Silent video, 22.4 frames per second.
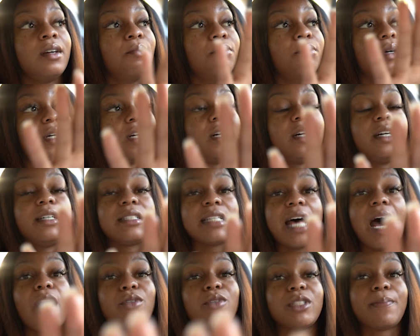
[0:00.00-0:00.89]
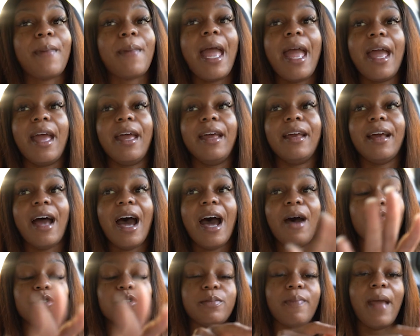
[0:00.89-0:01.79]
Because I was mad.
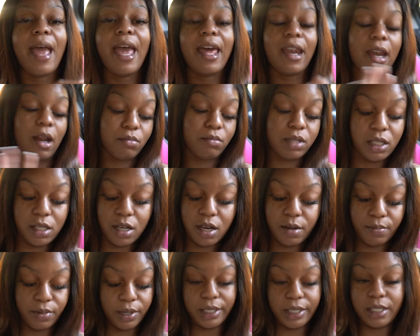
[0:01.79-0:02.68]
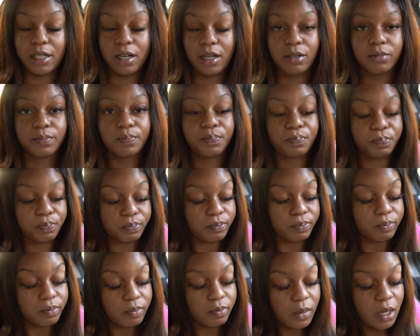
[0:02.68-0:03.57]
I was mad and I'm stubborn, so.
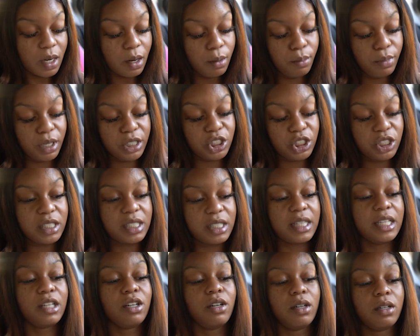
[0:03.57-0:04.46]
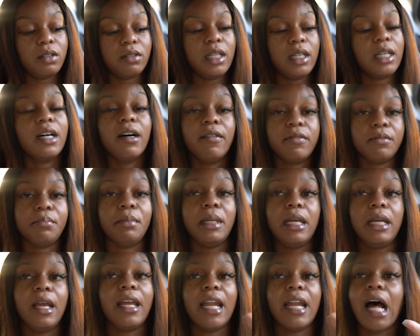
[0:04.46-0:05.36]
But she still loved
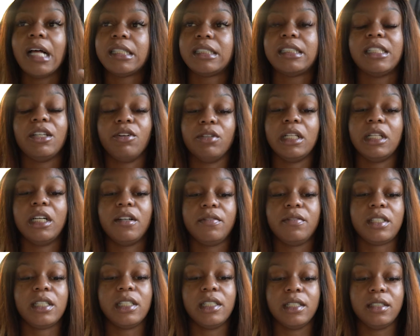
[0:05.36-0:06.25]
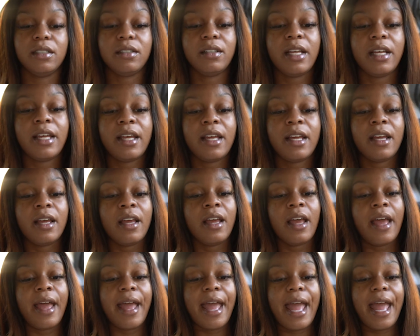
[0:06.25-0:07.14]
me and I still loved her.
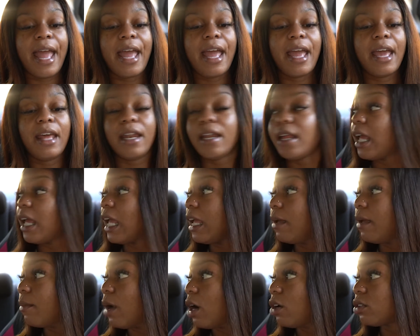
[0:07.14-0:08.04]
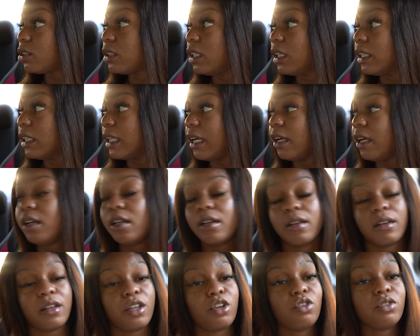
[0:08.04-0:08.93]
And emotionally,
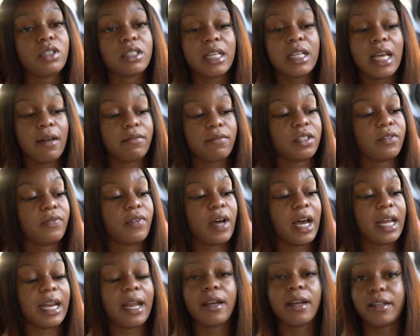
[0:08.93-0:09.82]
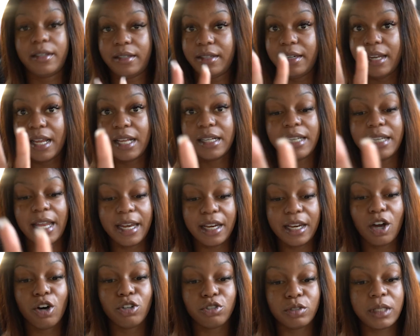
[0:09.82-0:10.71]
you just have to find it, that,
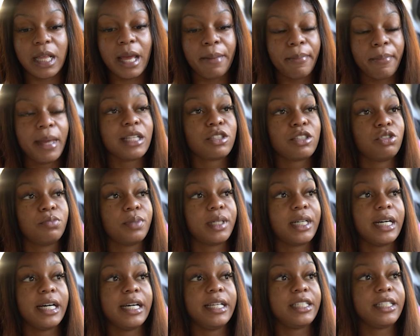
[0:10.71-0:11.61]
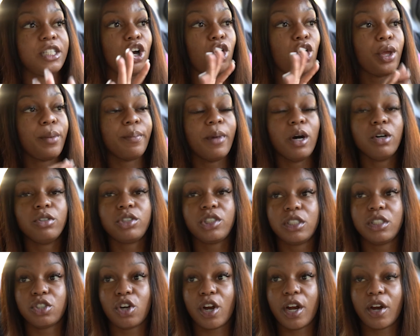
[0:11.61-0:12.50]
that goes that mental, because your
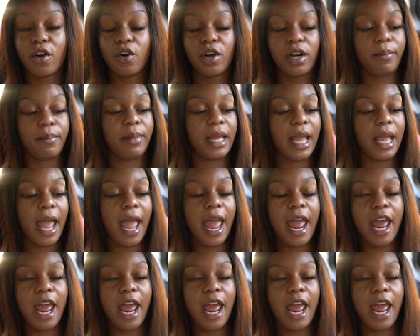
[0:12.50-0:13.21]
emotions are going to be